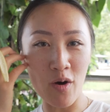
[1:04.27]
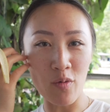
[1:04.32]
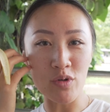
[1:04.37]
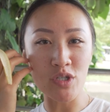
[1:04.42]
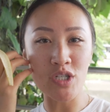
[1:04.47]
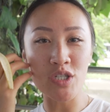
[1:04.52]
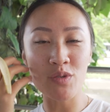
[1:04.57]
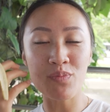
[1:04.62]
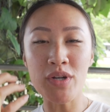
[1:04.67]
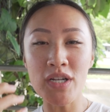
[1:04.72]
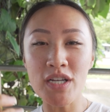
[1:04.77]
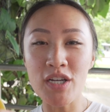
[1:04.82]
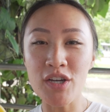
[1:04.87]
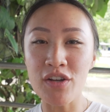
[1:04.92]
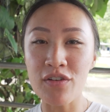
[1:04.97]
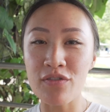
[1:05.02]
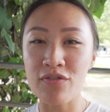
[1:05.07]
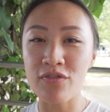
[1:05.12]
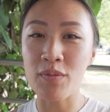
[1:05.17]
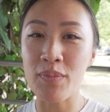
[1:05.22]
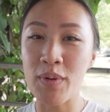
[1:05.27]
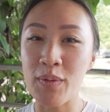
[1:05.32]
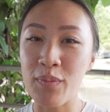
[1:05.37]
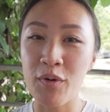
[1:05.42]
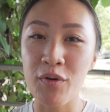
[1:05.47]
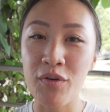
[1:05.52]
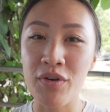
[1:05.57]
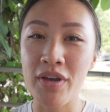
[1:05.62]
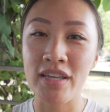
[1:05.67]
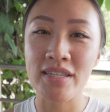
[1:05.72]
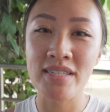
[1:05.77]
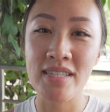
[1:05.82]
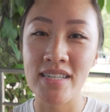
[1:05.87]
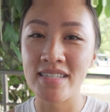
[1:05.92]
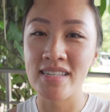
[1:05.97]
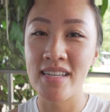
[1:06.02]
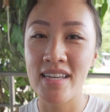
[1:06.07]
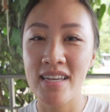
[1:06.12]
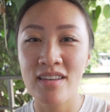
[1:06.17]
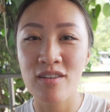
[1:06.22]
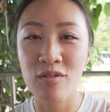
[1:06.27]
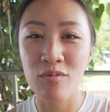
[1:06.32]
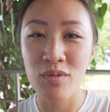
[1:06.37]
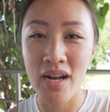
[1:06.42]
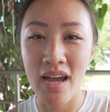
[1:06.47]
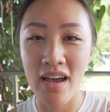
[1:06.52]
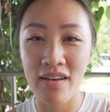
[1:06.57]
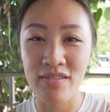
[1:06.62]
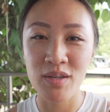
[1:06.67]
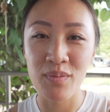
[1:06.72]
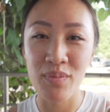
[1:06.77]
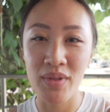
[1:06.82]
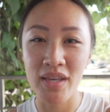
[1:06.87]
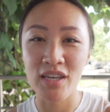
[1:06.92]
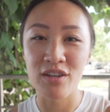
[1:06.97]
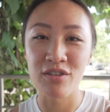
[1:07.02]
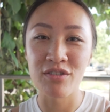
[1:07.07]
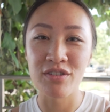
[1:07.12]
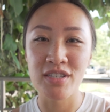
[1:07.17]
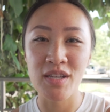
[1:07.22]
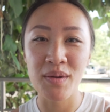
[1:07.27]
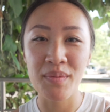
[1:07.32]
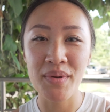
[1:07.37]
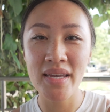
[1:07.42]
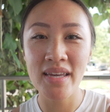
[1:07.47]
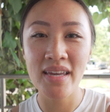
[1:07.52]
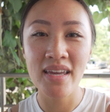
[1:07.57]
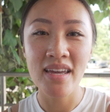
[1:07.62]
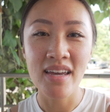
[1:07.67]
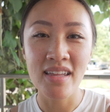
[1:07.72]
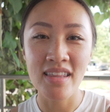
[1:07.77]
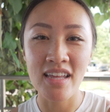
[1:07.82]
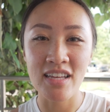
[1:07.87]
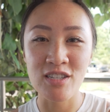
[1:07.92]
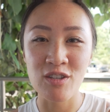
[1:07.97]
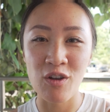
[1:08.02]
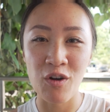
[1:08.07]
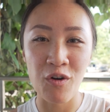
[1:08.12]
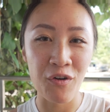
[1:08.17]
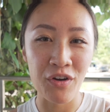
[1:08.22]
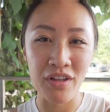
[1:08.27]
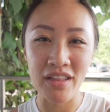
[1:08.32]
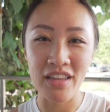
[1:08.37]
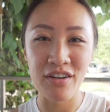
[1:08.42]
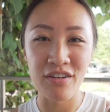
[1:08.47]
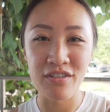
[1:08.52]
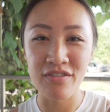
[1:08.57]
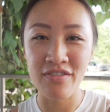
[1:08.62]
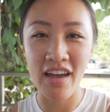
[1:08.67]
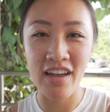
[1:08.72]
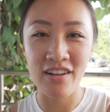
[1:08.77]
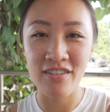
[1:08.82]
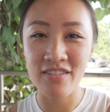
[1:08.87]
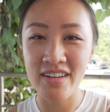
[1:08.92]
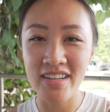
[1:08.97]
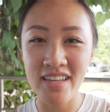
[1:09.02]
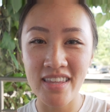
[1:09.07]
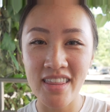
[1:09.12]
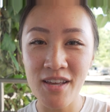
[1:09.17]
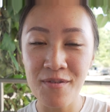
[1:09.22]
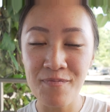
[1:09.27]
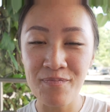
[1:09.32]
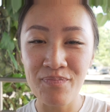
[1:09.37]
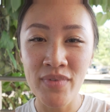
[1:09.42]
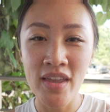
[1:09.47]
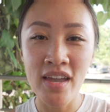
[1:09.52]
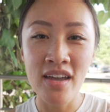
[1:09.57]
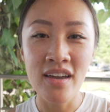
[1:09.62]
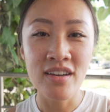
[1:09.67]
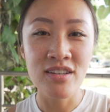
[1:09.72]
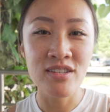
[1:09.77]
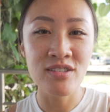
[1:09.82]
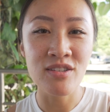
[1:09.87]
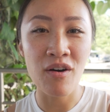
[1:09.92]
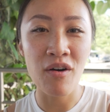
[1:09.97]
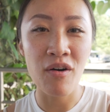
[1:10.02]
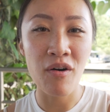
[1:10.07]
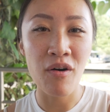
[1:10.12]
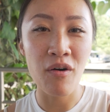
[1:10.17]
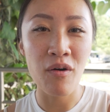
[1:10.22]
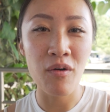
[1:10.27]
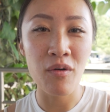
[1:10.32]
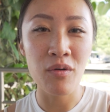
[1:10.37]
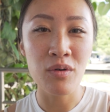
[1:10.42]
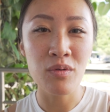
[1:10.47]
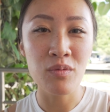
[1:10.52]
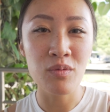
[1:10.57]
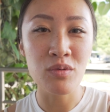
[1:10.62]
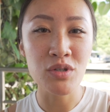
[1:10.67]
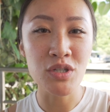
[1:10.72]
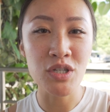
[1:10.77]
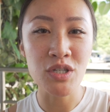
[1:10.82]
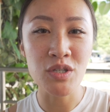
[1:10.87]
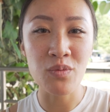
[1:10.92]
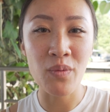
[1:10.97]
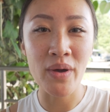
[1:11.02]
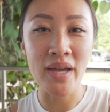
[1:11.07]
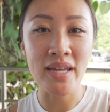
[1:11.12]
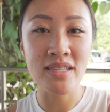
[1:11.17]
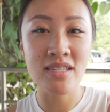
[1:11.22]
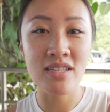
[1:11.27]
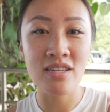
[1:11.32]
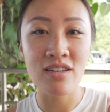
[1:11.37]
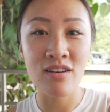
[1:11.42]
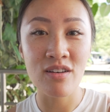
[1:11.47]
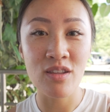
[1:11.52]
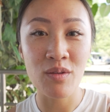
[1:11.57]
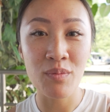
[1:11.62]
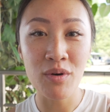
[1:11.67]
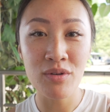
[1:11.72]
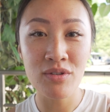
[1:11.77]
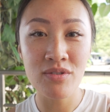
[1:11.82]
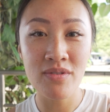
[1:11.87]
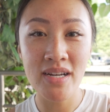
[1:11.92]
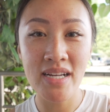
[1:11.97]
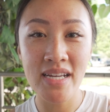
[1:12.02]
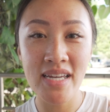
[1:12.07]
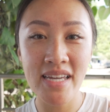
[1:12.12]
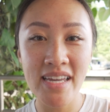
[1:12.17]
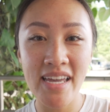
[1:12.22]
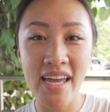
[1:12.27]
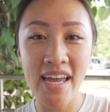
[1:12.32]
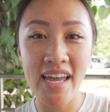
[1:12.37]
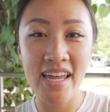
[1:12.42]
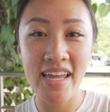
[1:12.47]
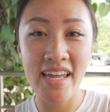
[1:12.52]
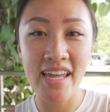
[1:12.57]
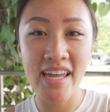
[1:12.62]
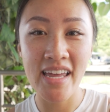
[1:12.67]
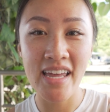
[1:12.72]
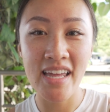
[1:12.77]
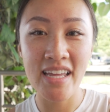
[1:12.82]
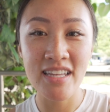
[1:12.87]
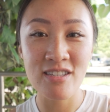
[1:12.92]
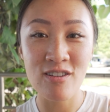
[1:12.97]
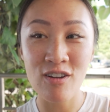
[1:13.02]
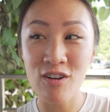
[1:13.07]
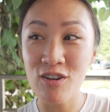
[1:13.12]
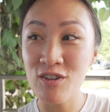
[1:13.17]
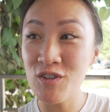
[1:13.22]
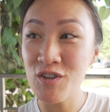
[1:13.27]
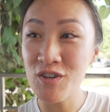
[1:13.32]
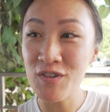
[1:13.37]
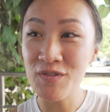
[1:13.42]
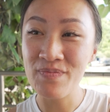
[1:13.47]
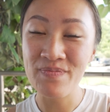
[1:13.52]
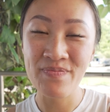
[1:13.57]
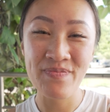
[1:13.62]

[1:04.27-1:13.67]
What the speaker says: which is pretty good for people who get seasick. You want to have something in your stomach that's not oily or fat or anything. So we'll just wait till the boat's ready and start our tour.